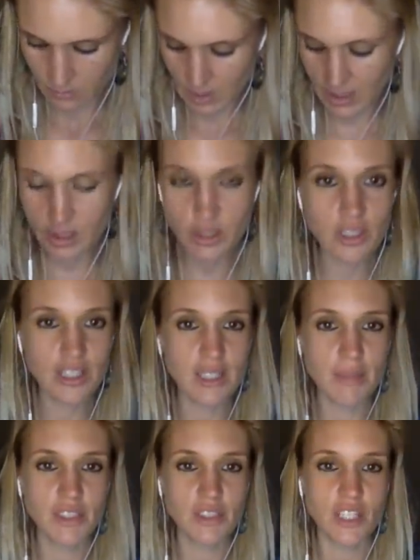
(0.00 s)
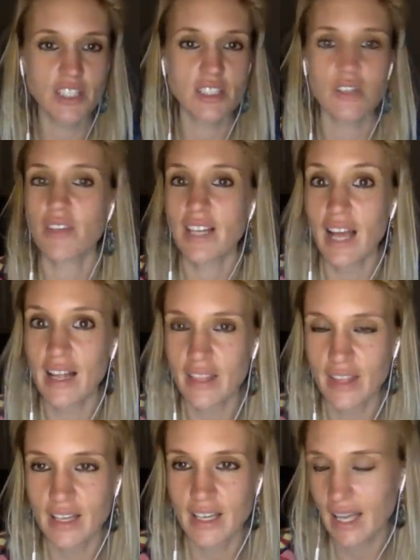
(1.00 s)
I can do the demonstration of the light
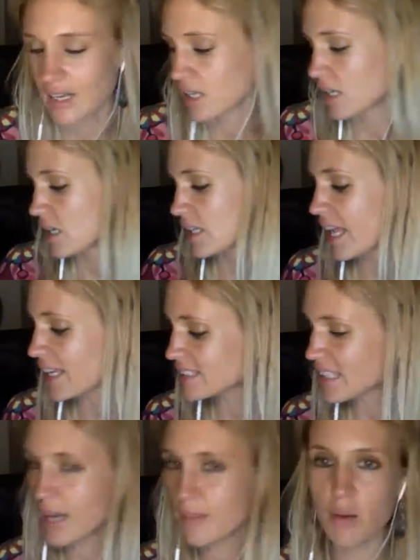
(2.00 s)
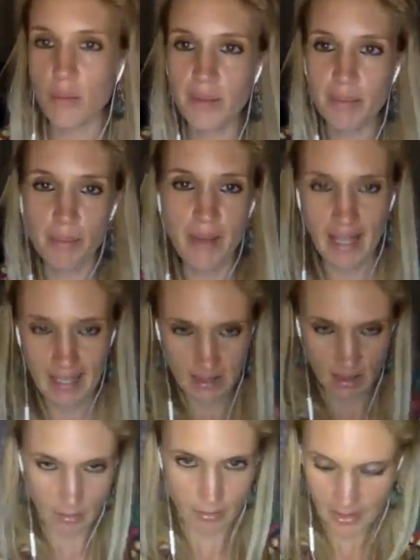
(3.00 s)
thing again. Next time I'll be prepared
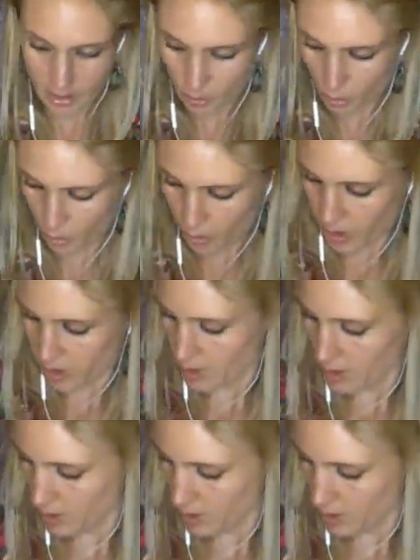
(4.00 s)
and I'll bring a torch.